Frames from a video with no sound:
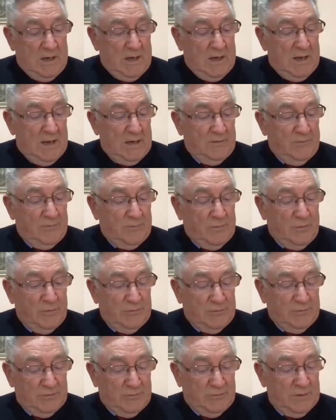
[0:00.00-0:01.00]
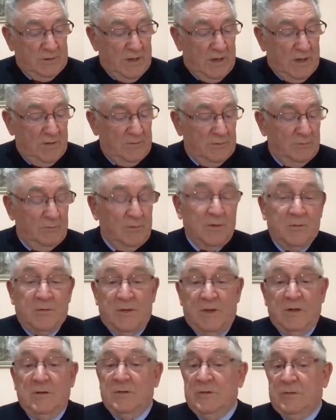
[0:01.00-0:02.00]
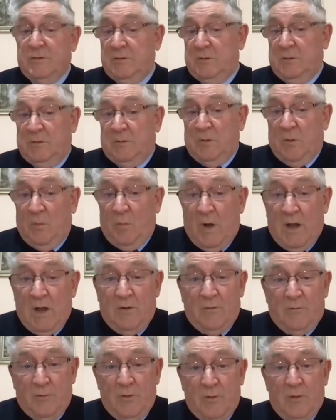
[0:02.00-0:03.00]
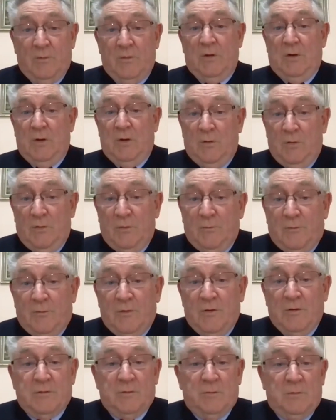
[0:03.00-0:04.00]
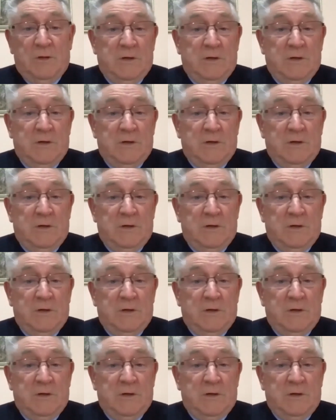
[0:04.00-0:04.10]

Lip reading: And of course, as we know, there are things in the way of food that are good for us.